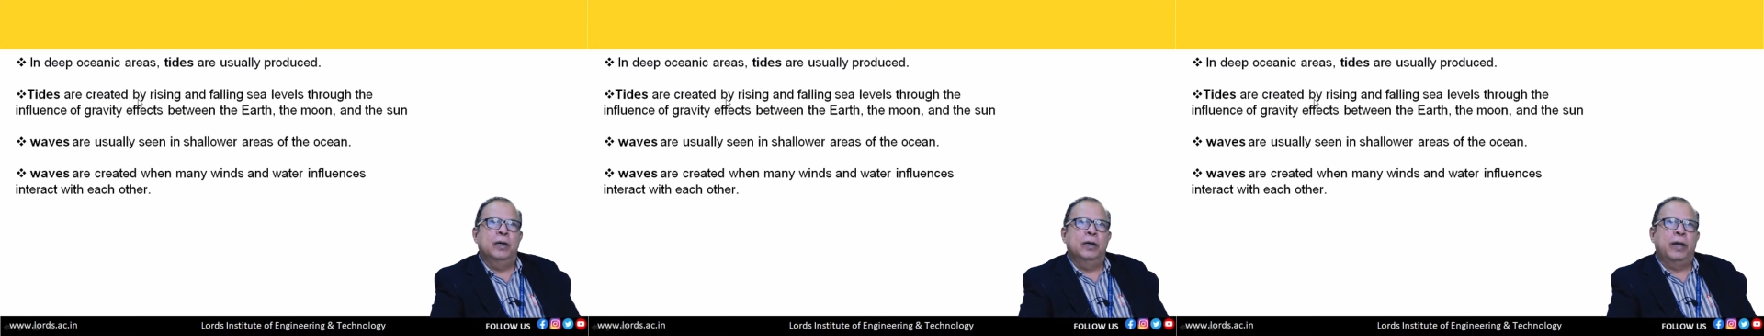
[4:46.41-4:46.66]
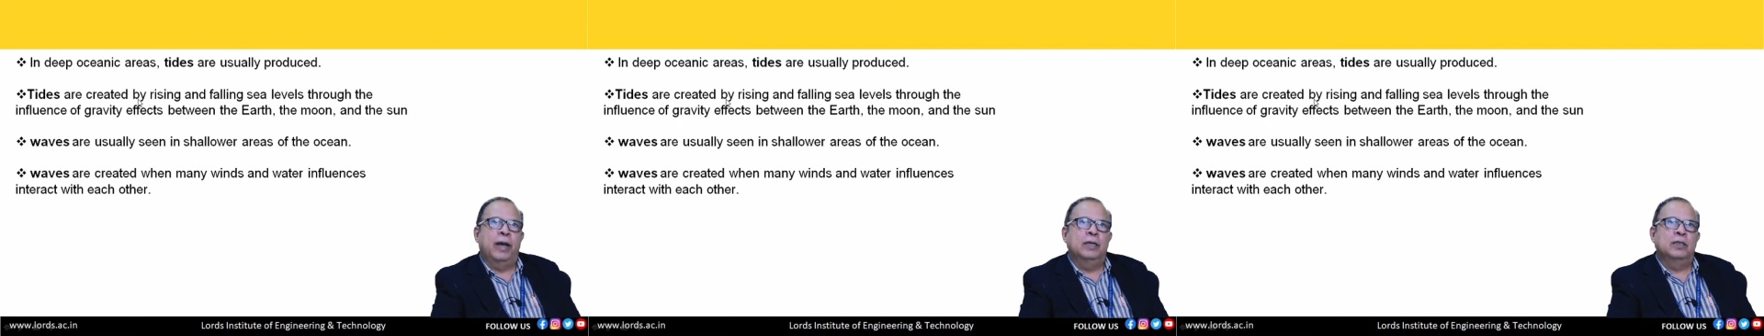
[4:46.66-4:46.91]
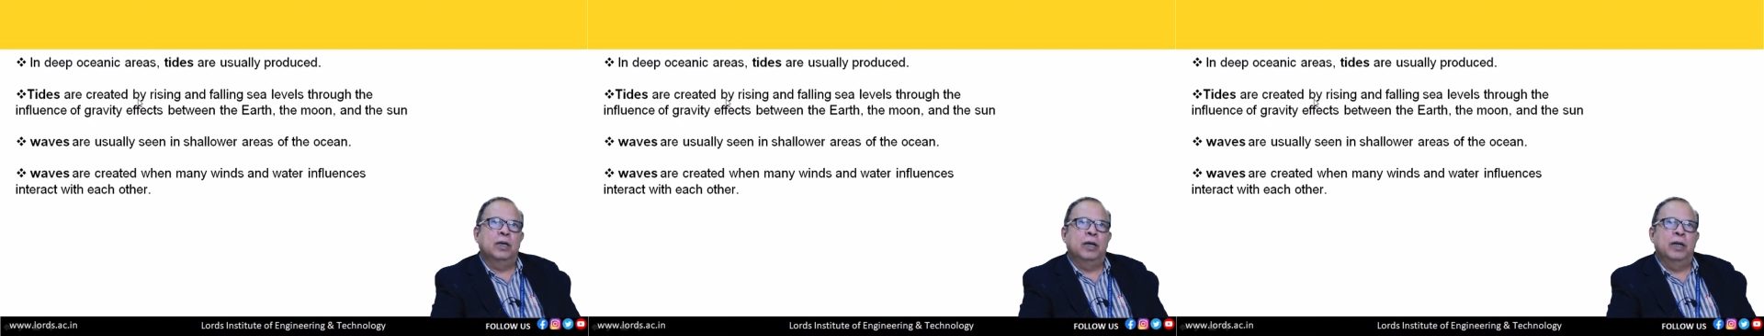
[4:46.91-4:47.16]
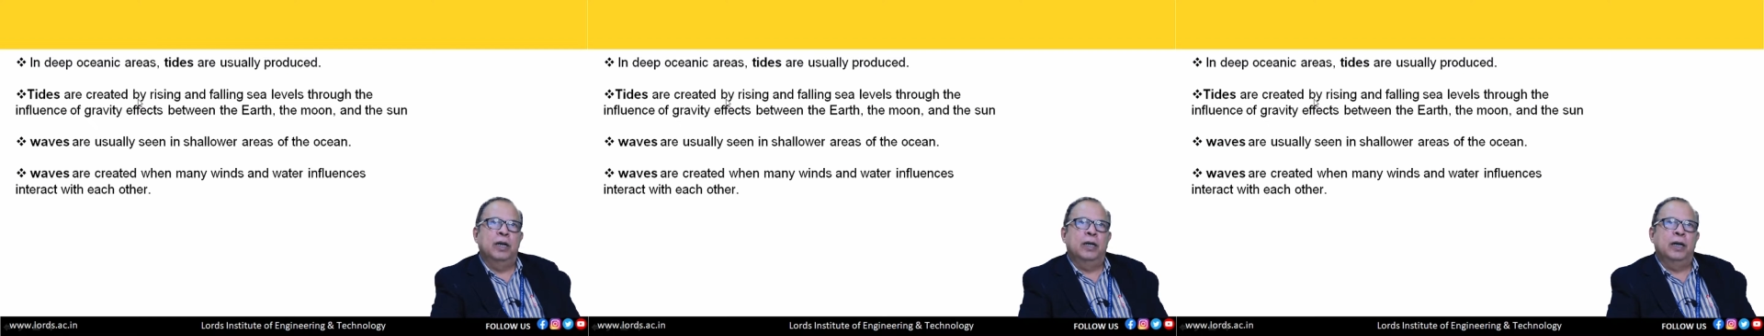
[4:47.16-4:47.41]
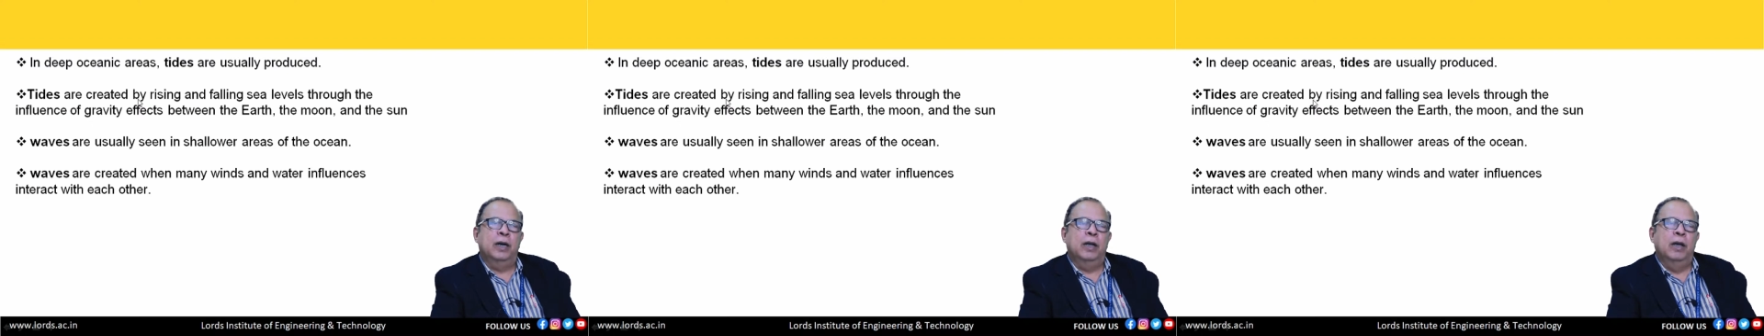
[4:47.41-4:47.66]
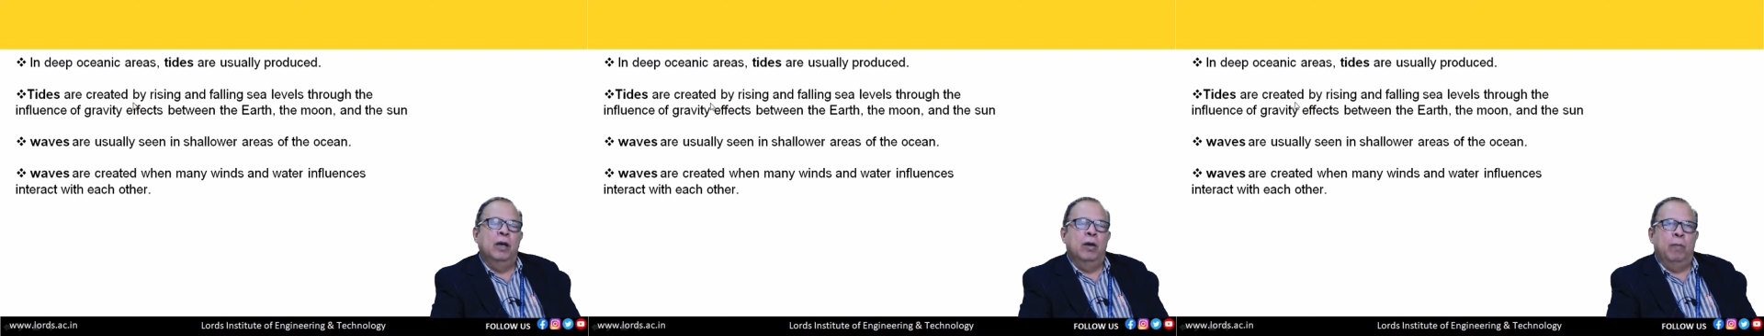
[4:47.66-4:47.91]
Tides are created
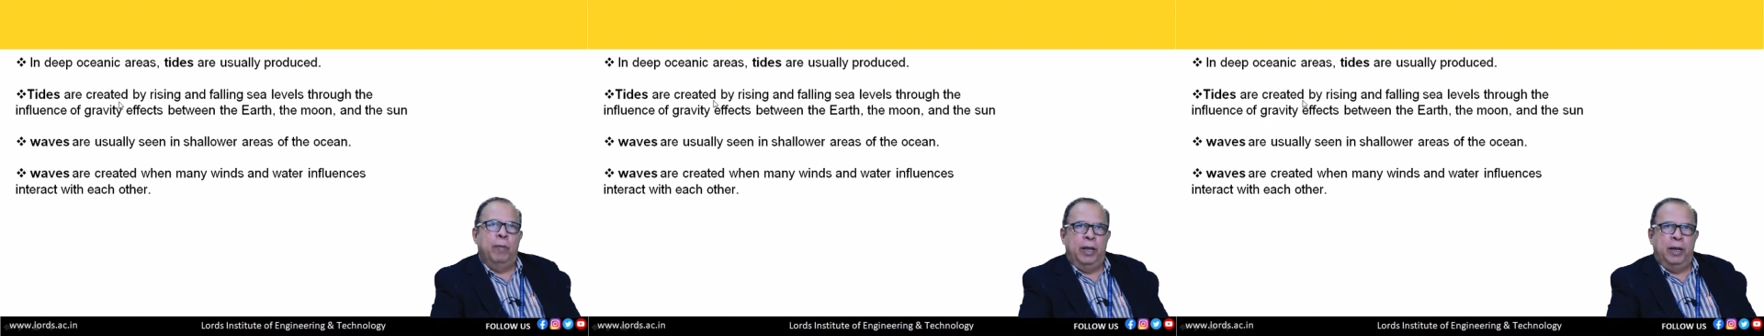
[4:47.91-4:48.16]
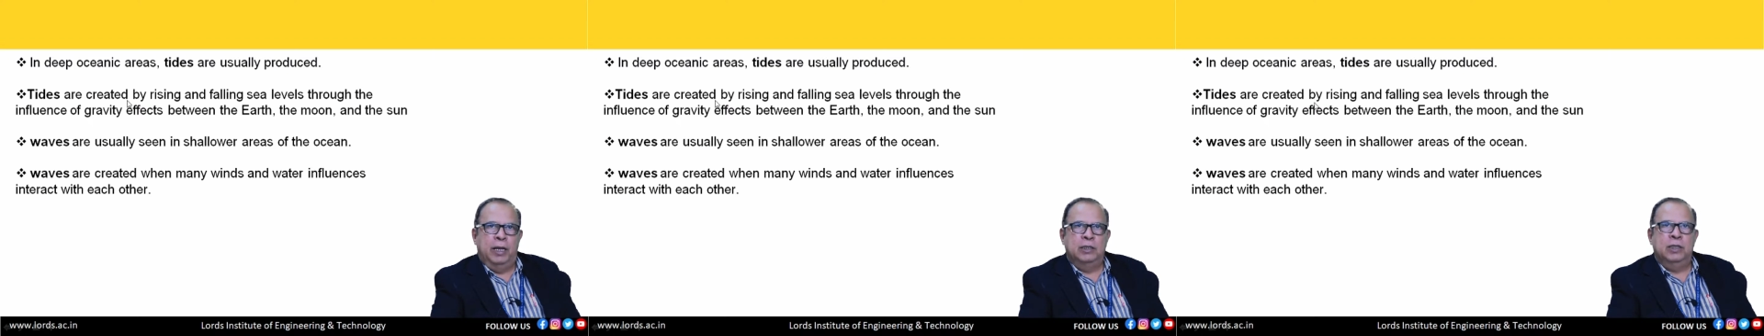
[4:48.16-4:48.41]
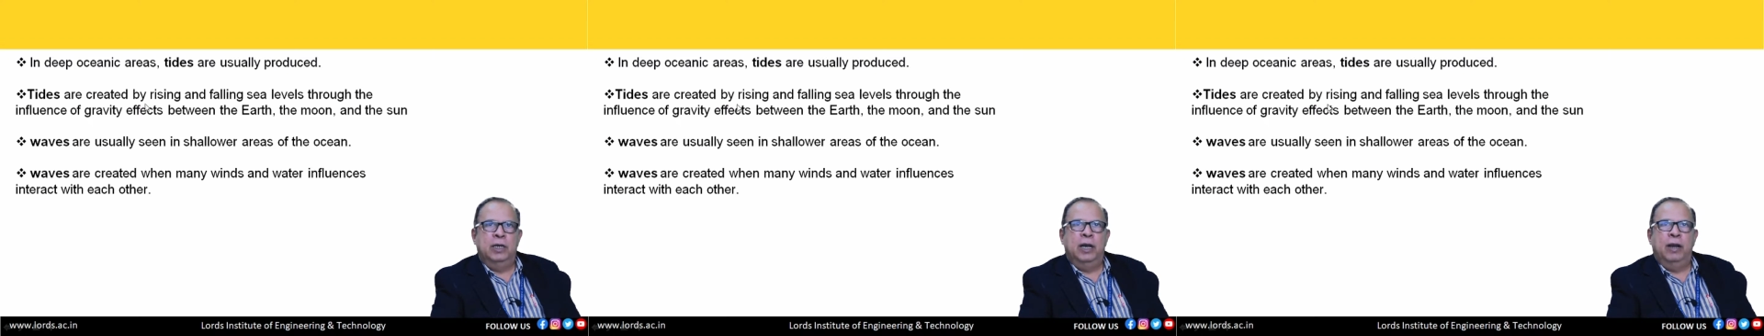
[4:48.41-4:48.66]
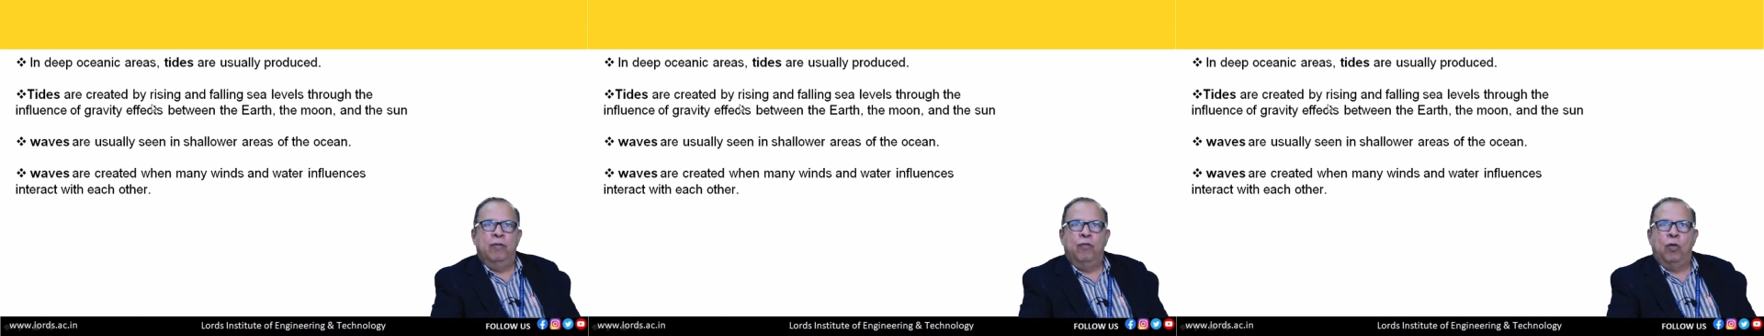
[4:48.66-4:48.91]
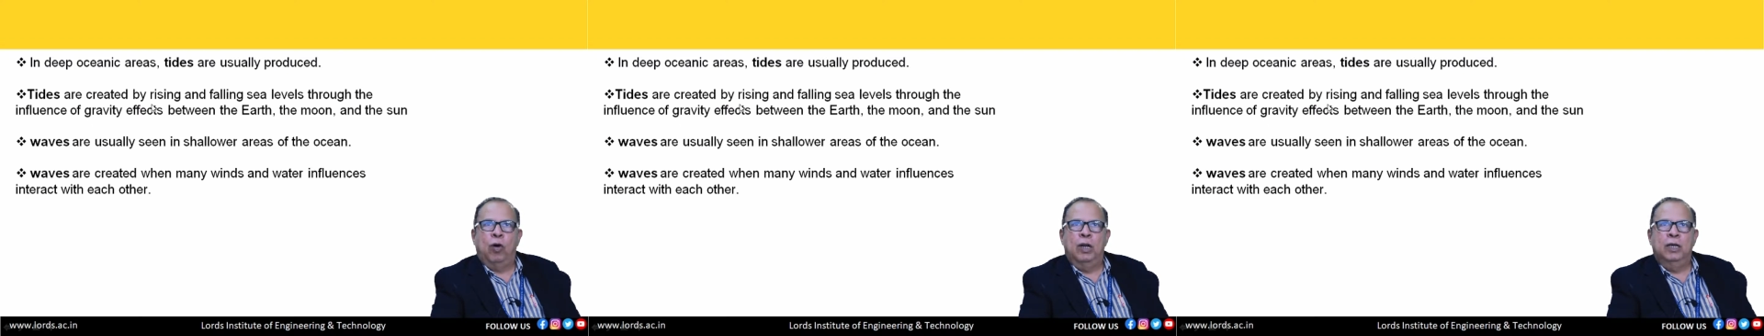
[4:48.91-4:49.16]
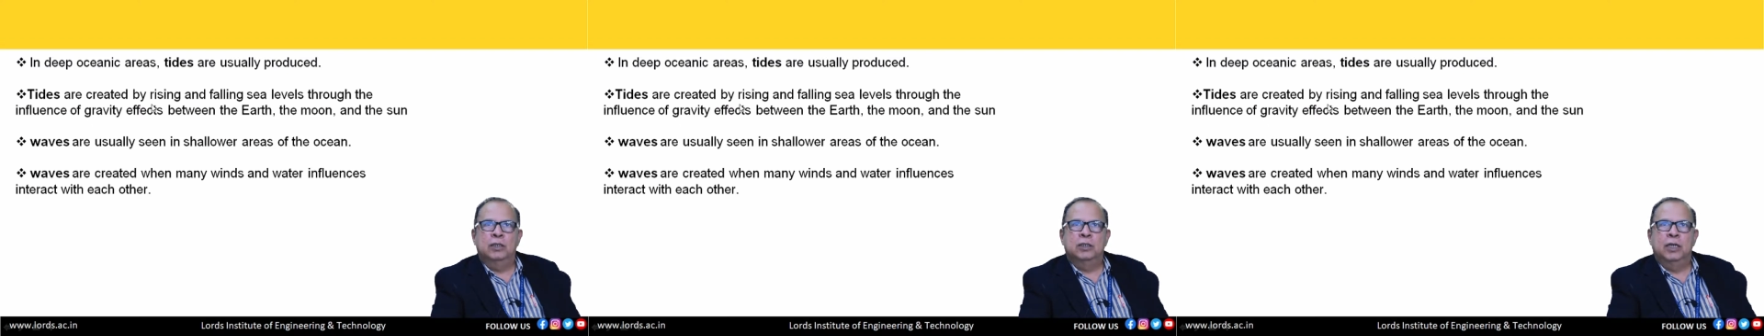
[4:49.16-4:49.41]
by rising and falling
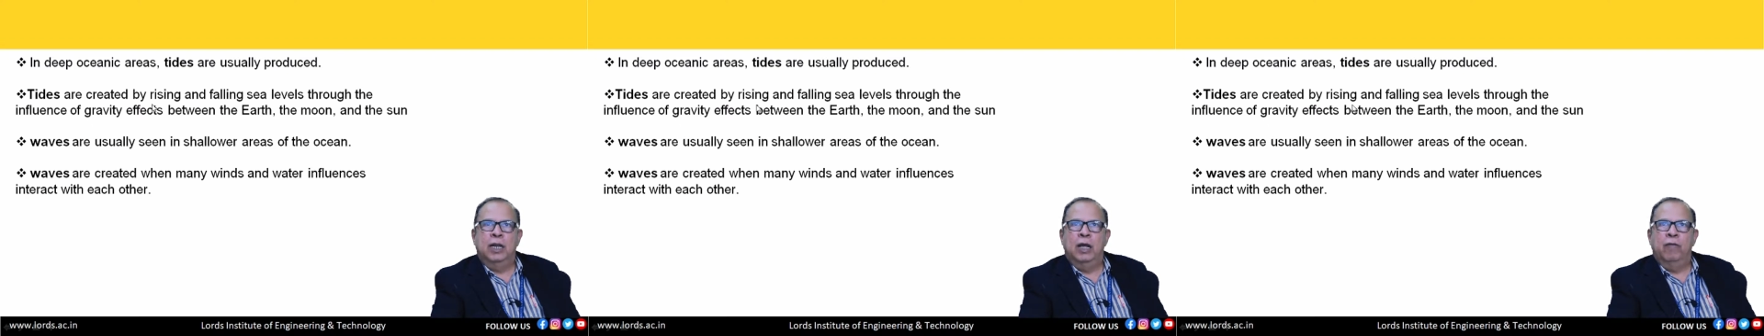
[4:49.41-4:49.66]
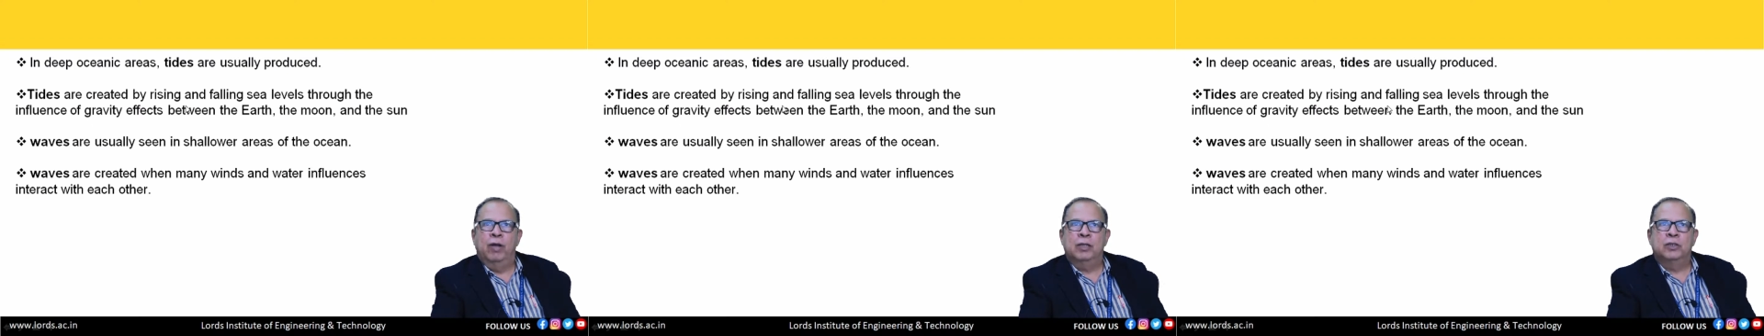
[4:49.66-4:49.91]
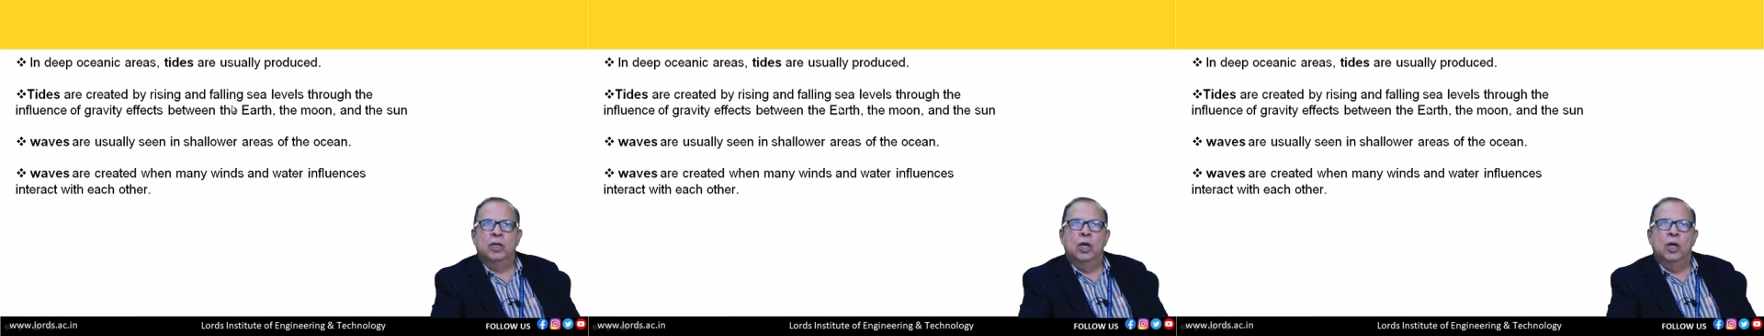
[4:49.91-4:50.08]
sea levels